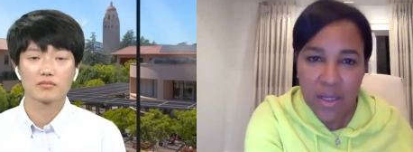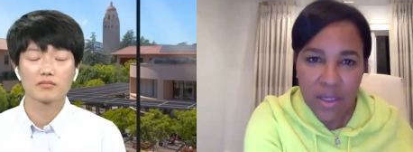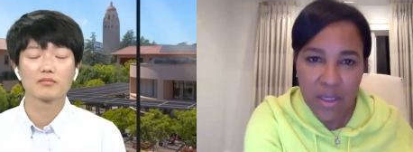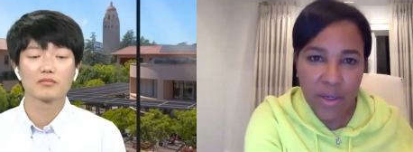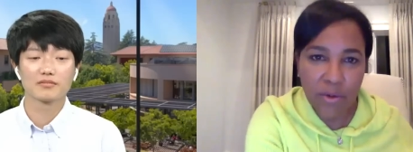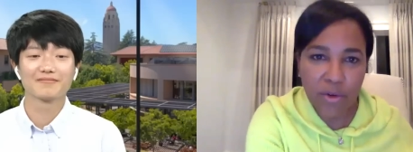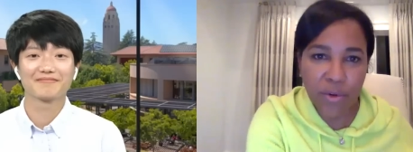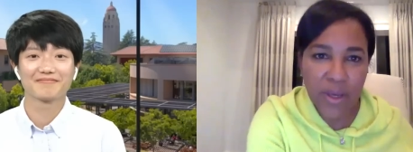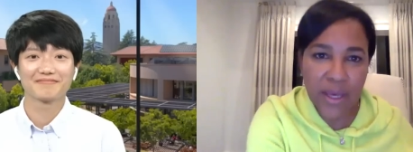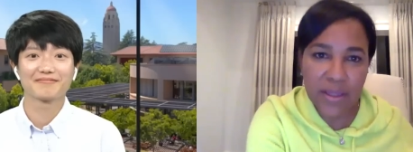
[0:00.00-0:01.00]
Speaker 1: you know
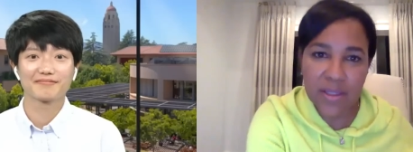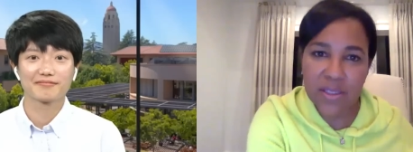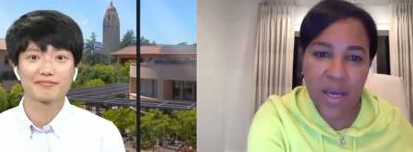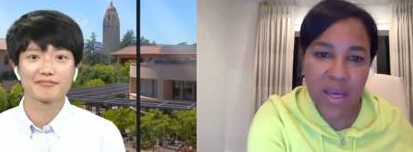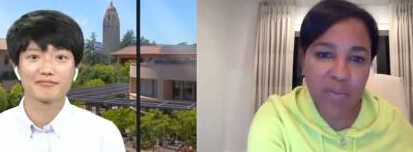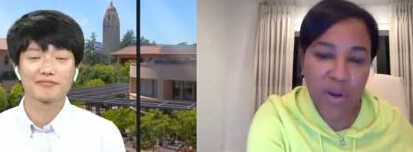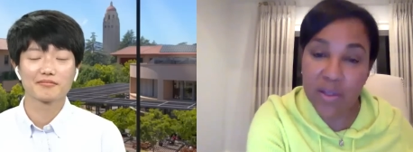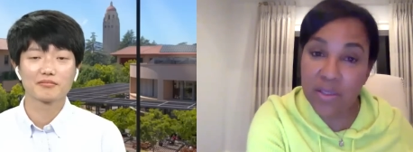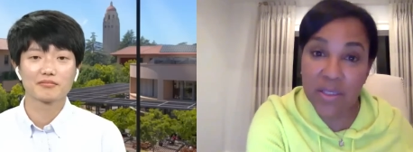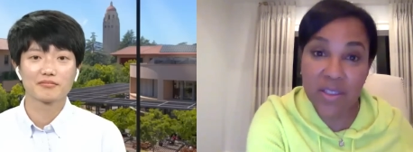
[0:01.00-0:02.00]
create the
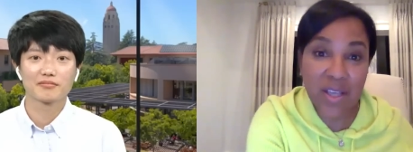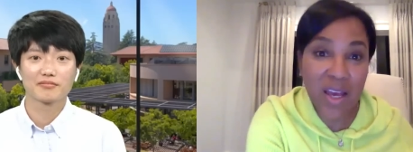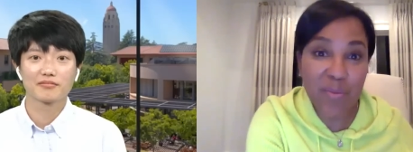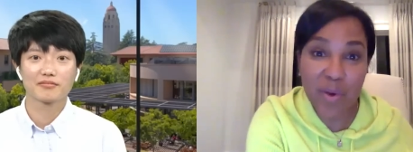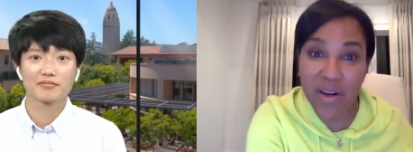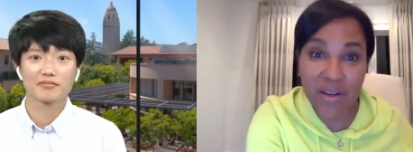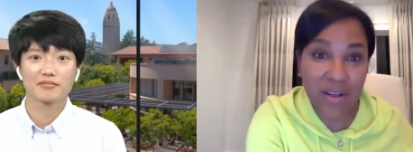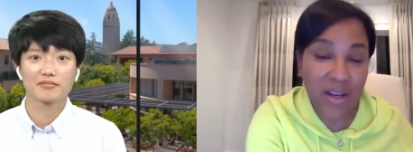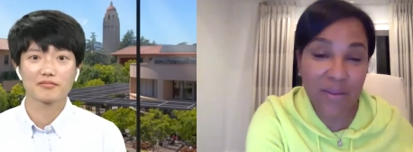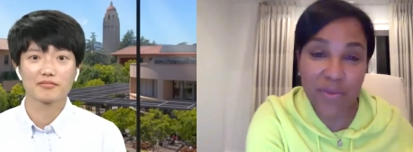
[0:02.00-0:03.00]
sidebars and sidebar
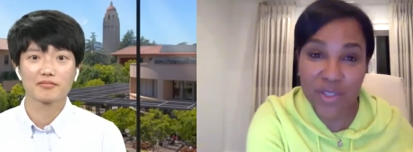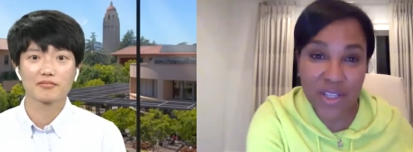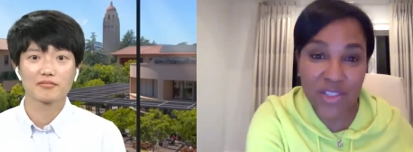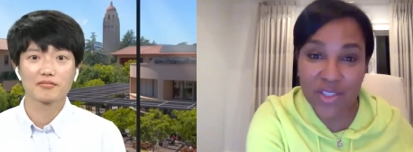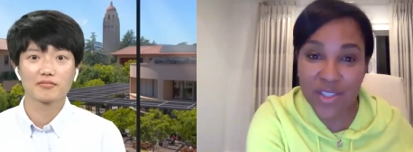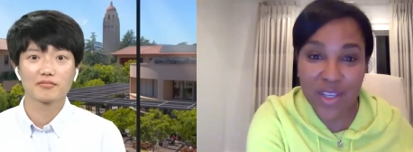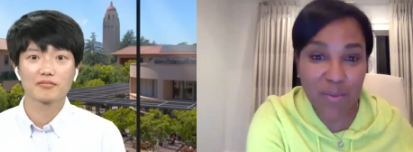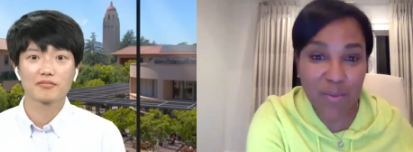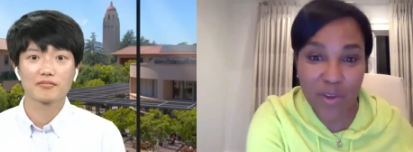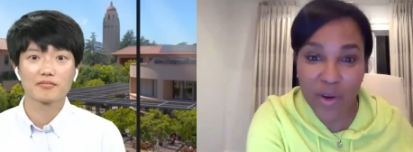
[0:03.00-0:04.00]
conversations can
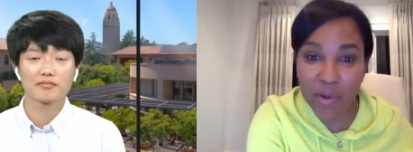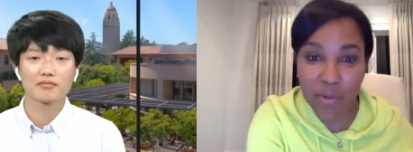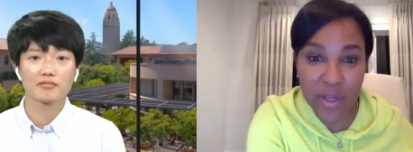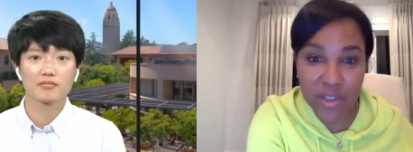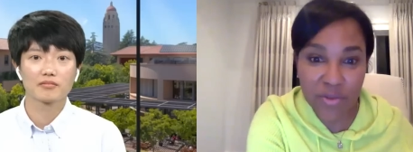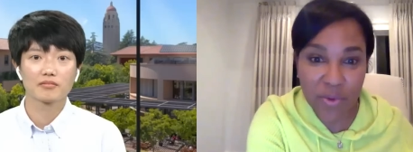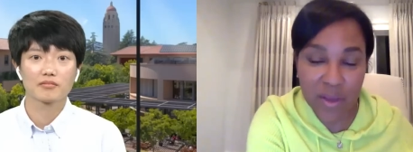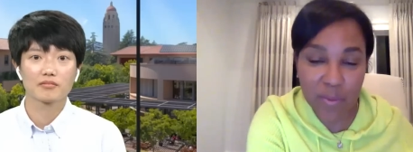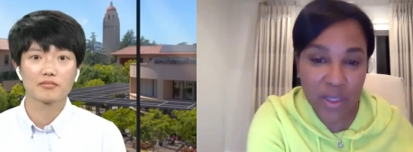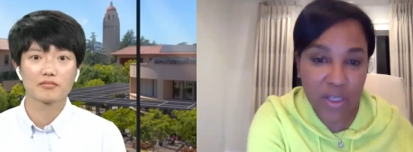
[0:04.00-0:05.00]
be very rich
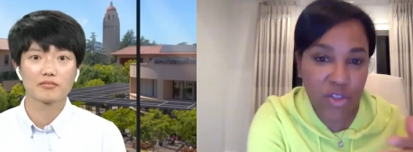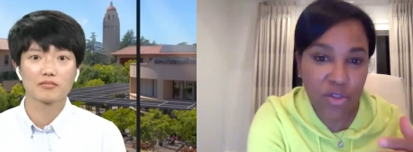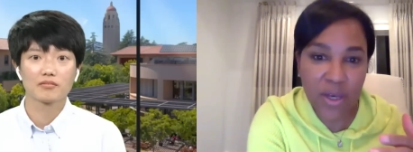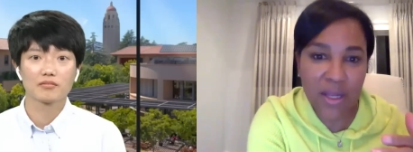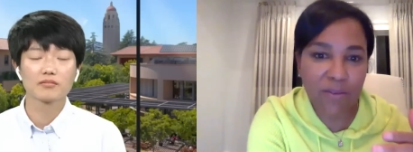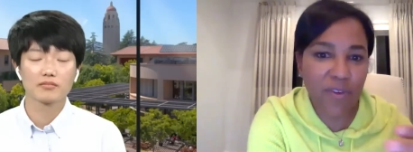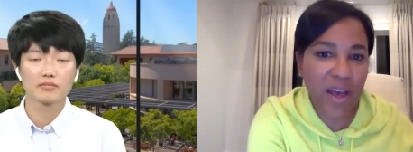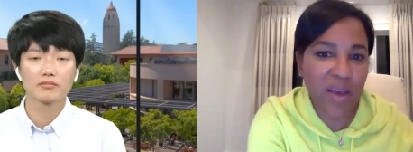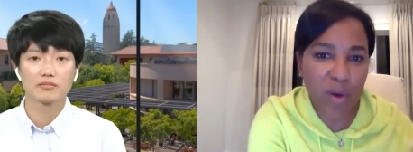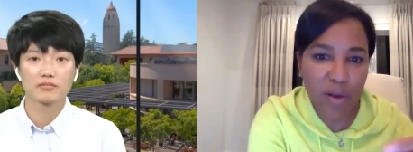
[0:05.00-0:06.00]
right because you kind of
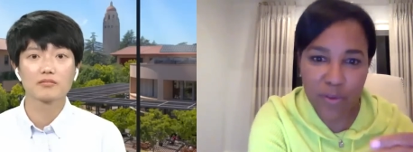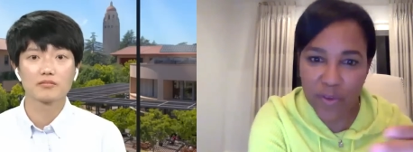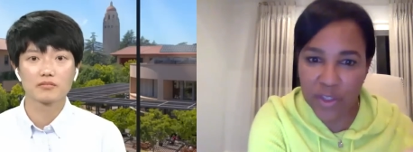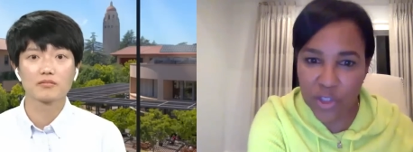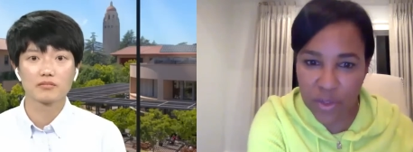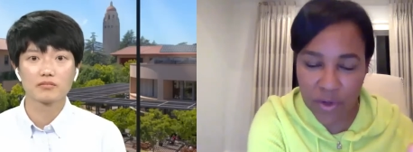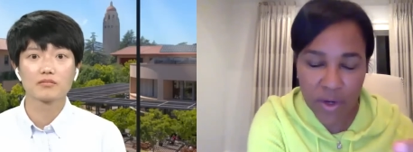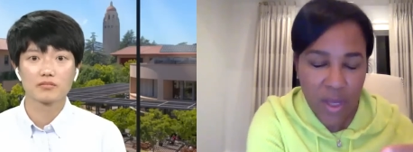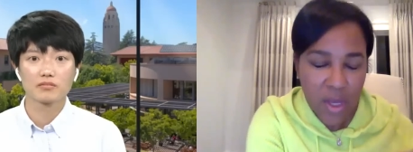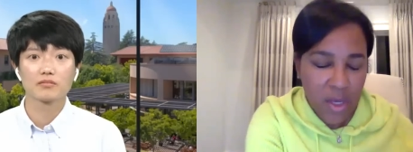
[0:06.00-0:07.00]
vibe off of each
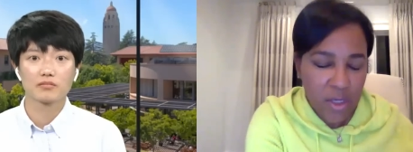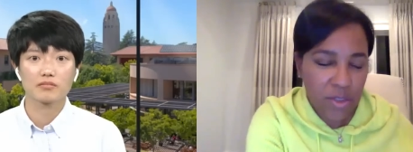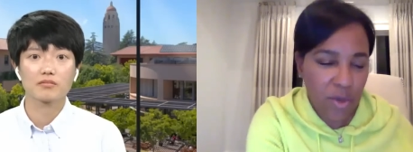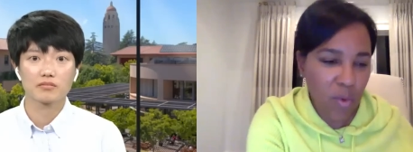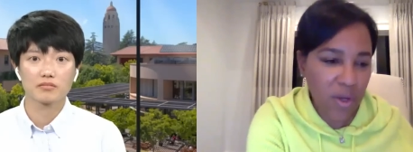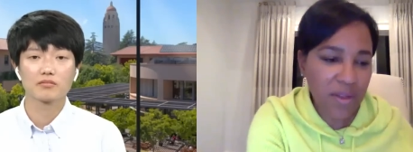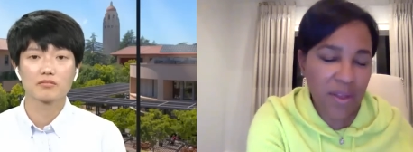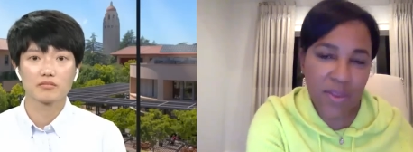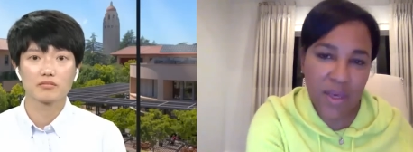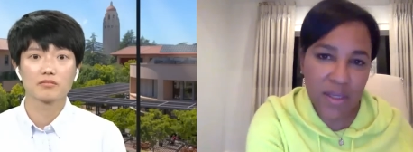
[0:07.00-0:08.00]
other so one of
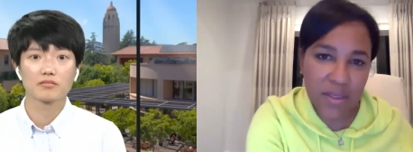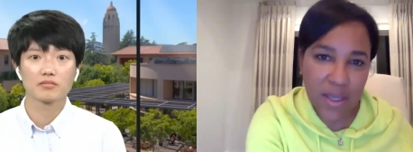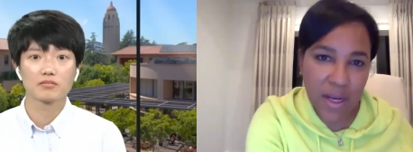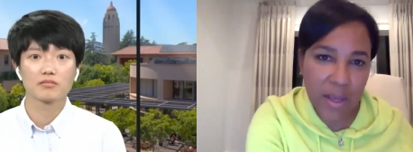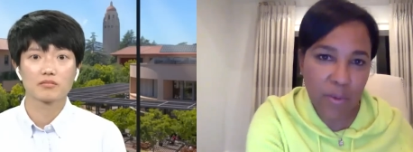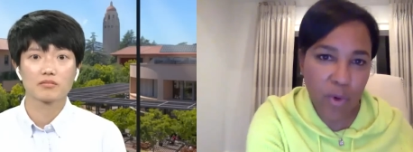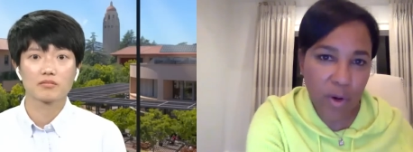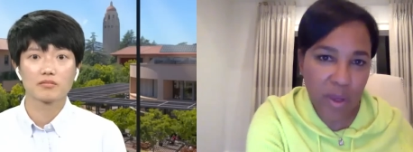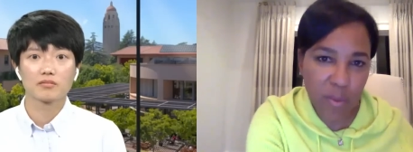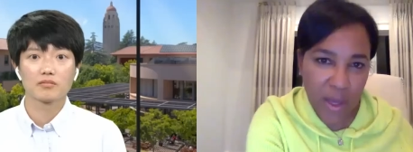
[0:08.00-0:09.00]
the things that i
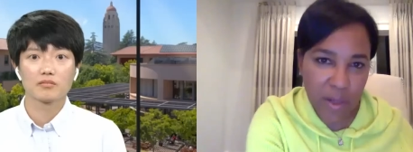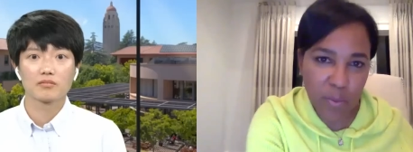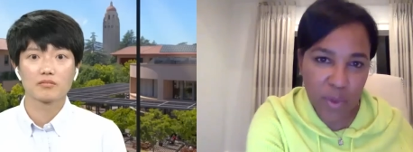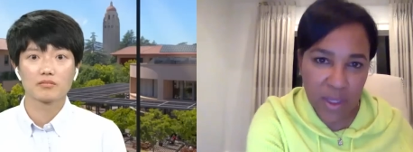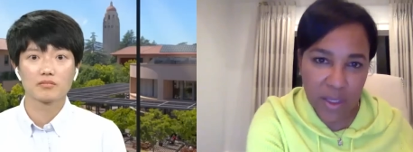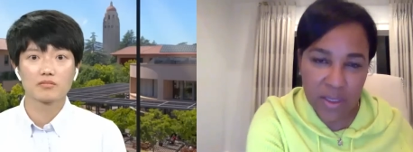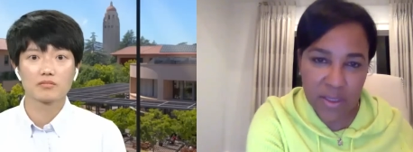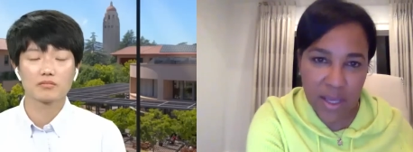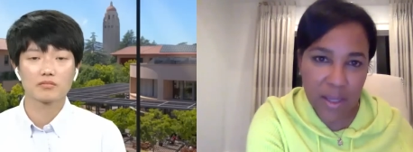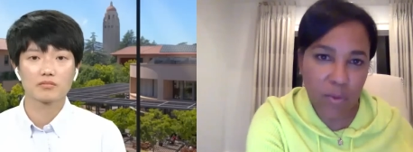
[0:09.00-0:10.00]
worry about a bit
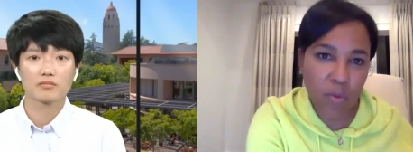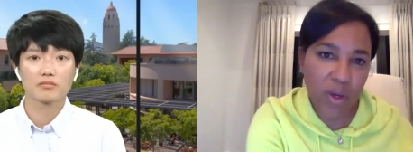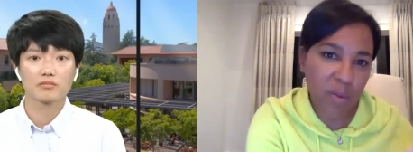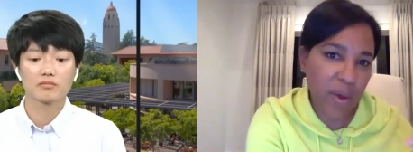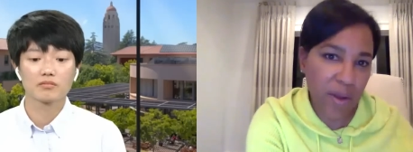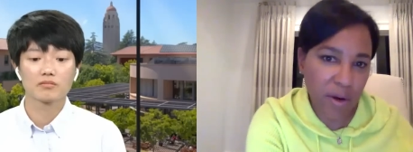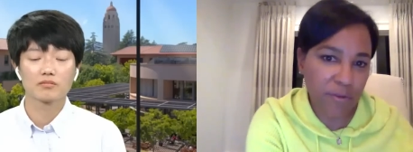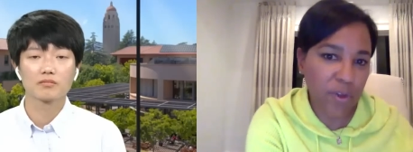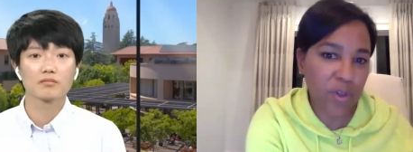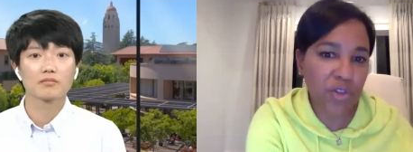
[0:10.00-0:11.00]
is that what about
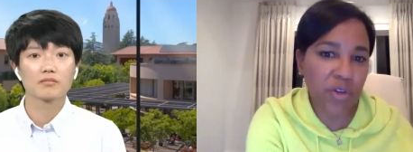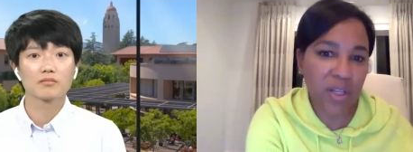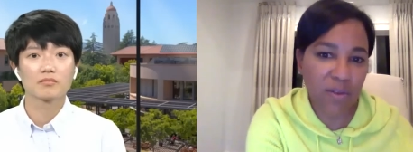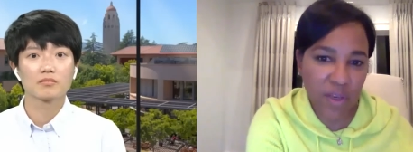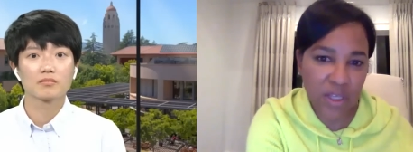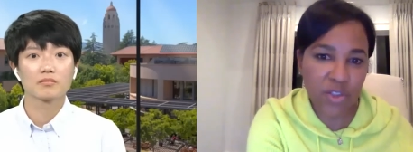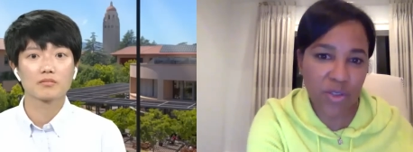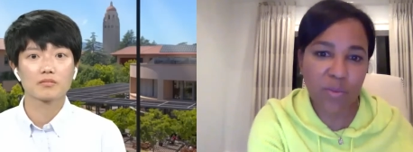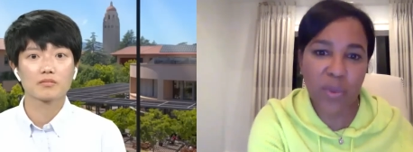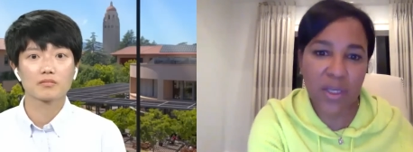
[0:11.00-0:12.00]
our future
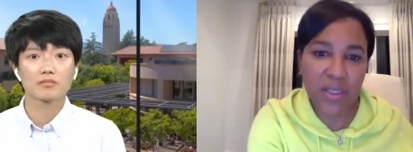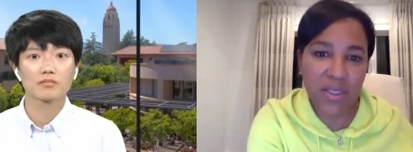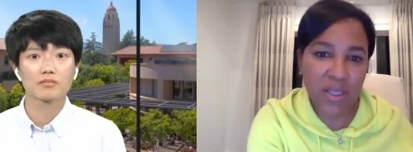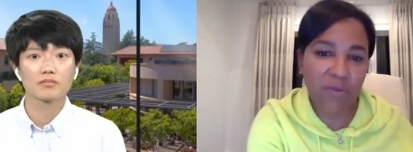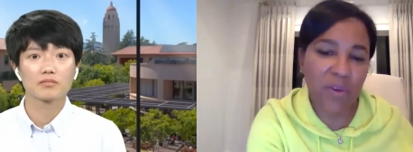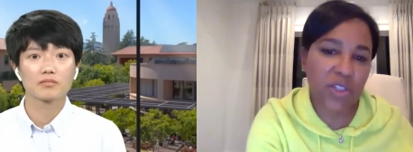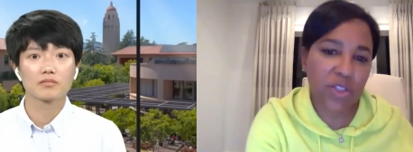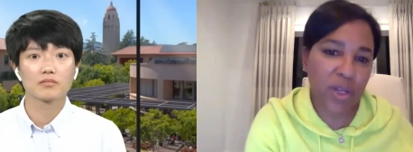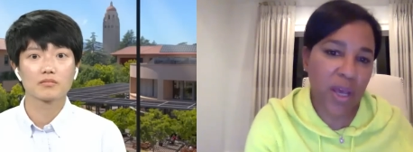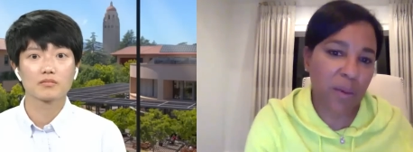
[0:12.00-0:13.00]
innovation because
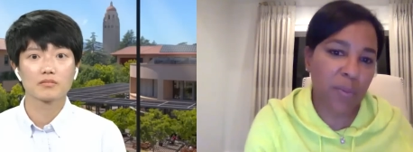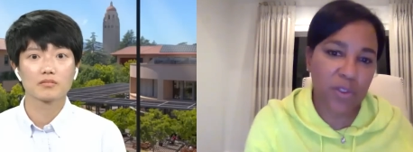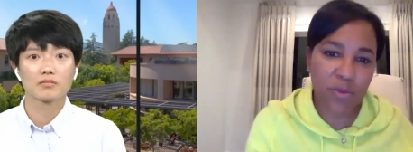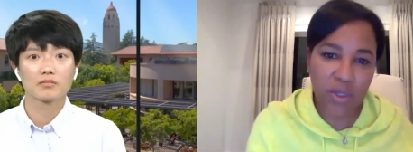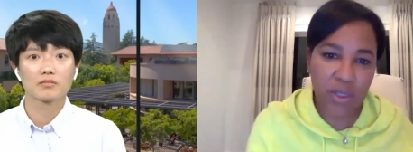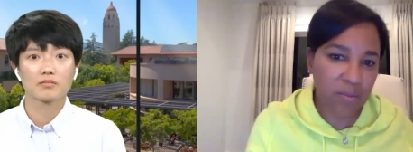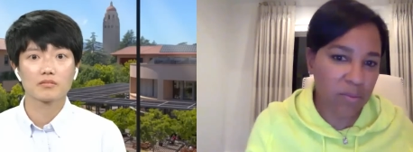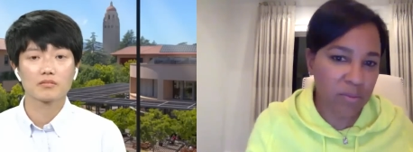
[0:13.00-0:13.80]
innovation happens when